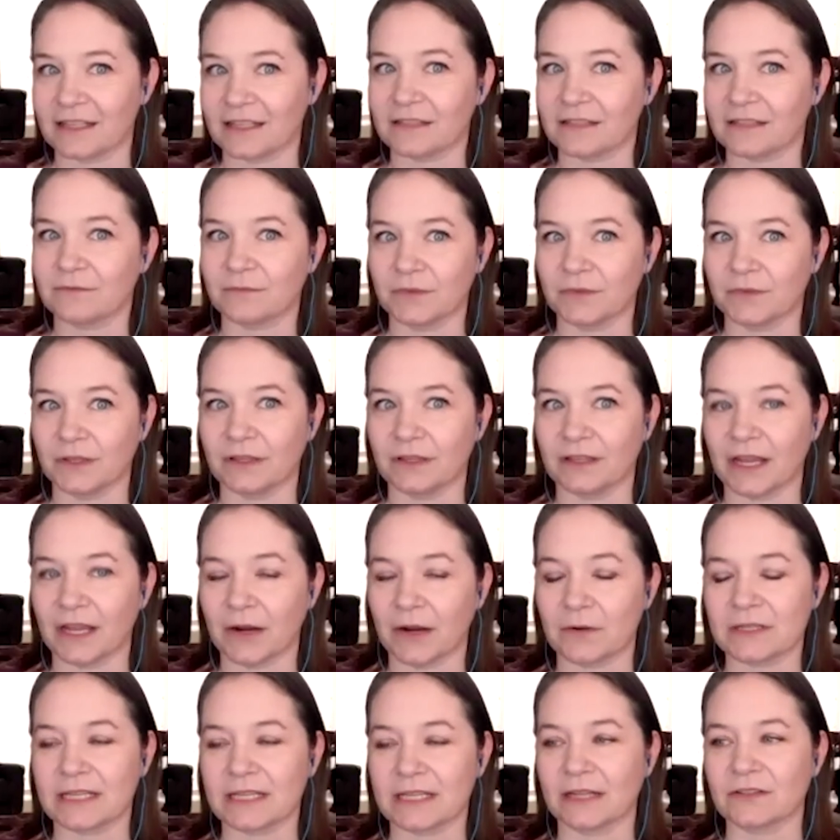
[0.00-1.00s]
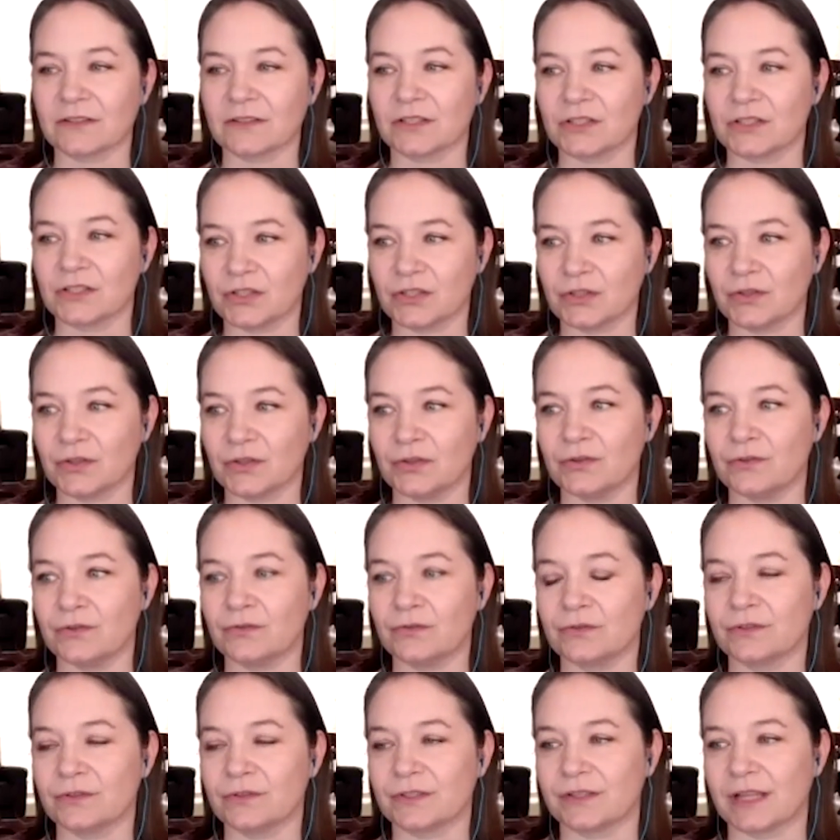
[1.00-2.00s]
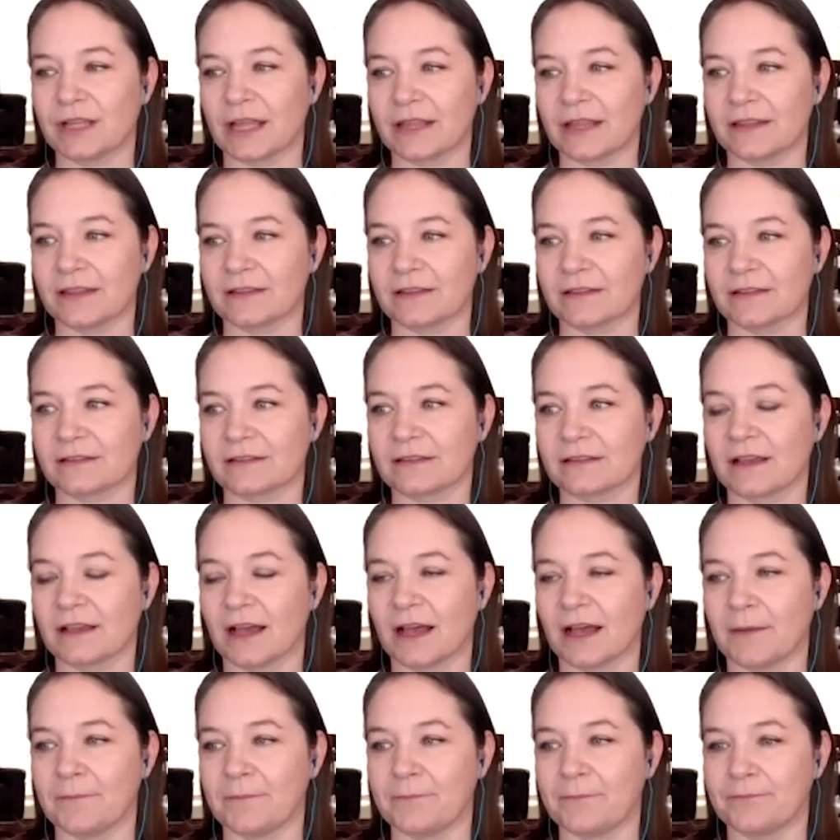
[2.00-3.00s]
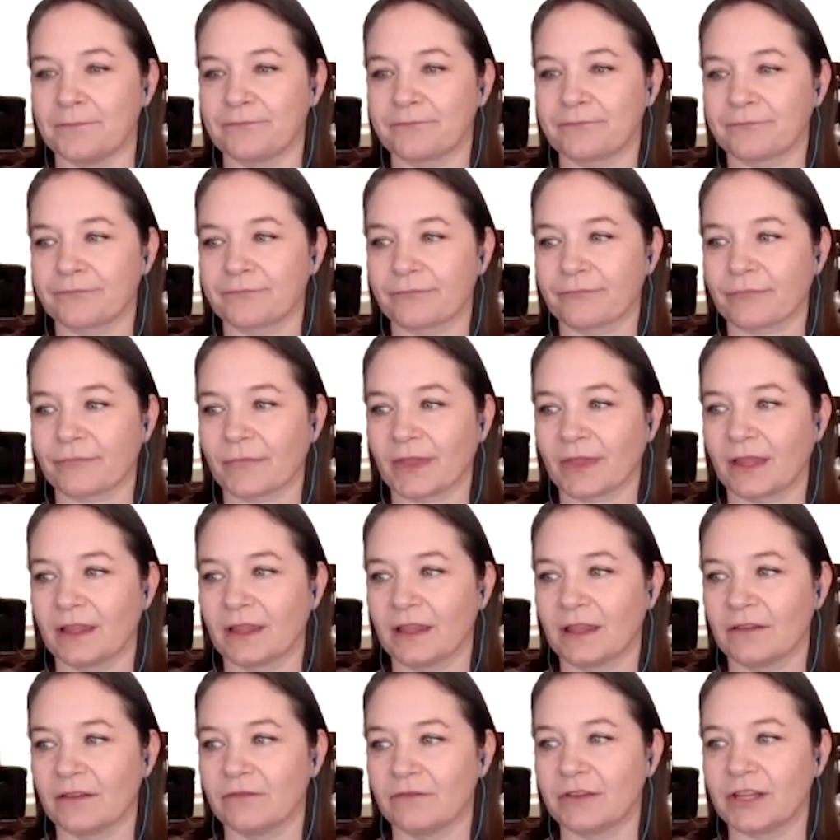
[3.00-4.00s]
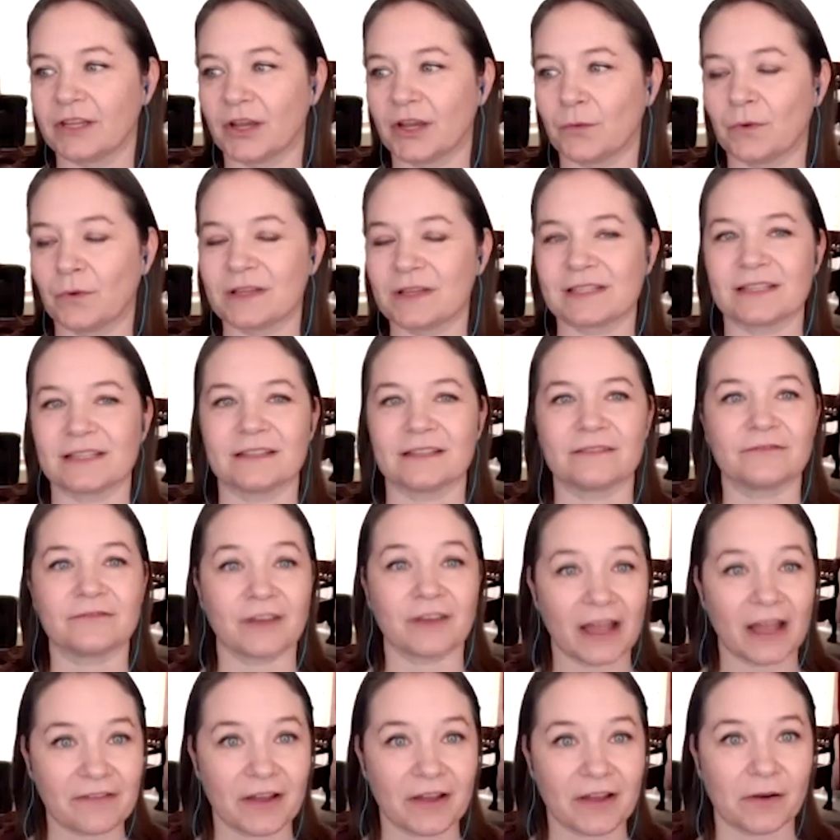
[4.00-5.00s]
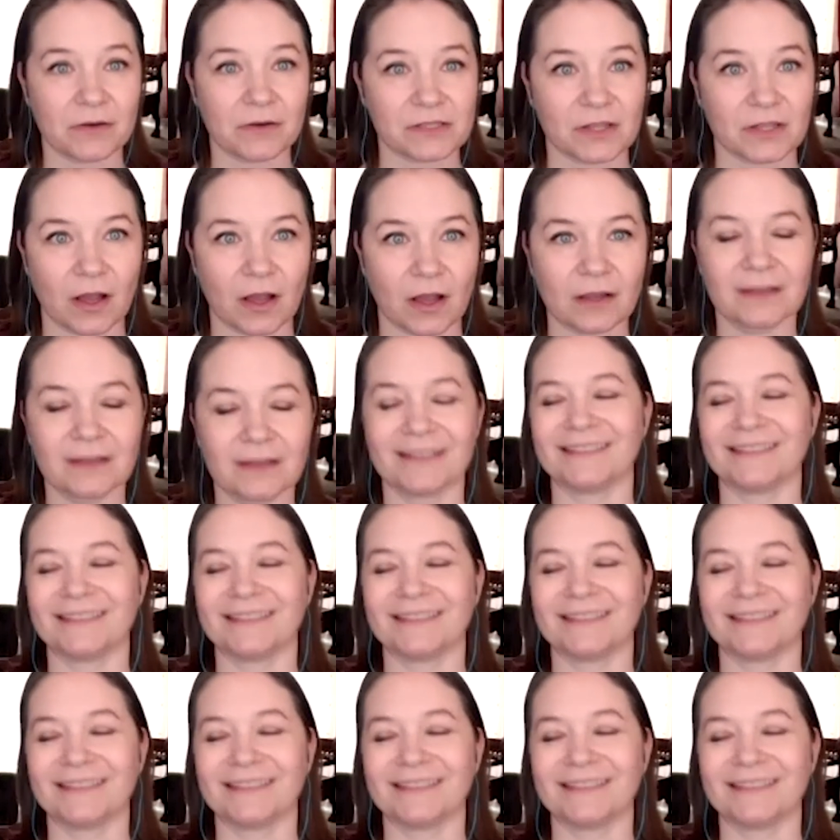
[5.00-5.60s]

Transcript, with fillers: to narrow it down to two so that this um, video wasn't five hours long,